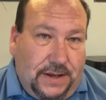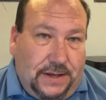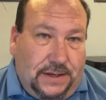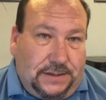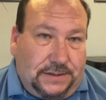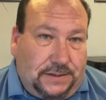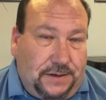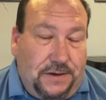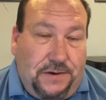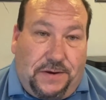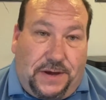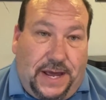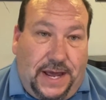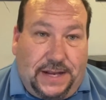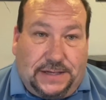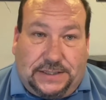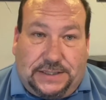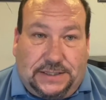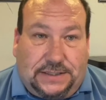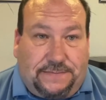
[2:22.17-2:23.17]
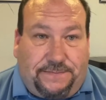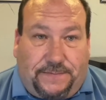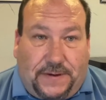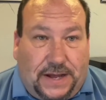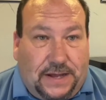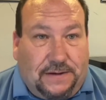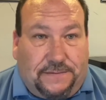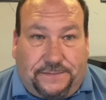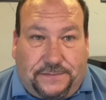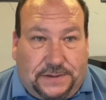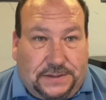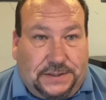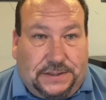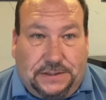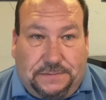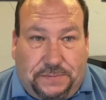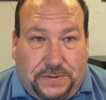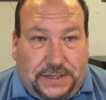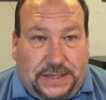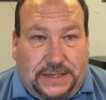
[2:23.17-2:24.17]
So you can't just file for a
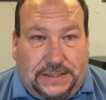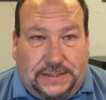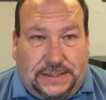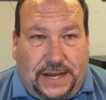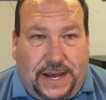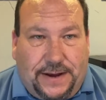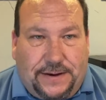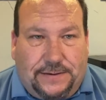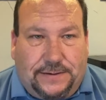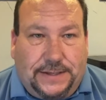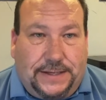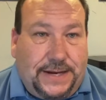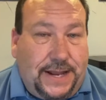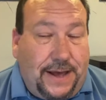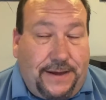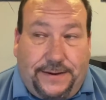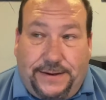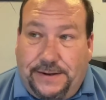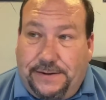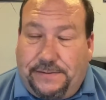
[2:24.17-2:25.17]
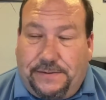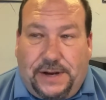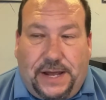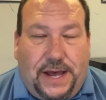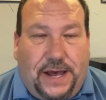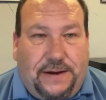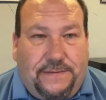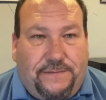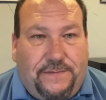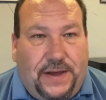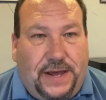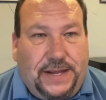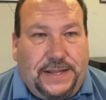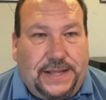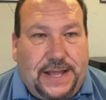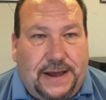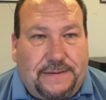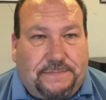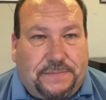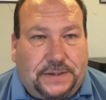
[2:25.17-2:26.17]
duplicate title, and now you don't know how to find
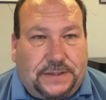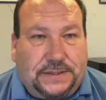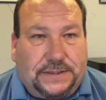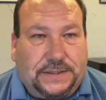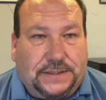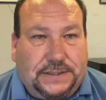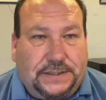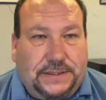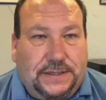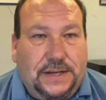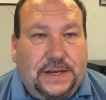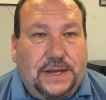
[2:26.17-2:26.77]
that person.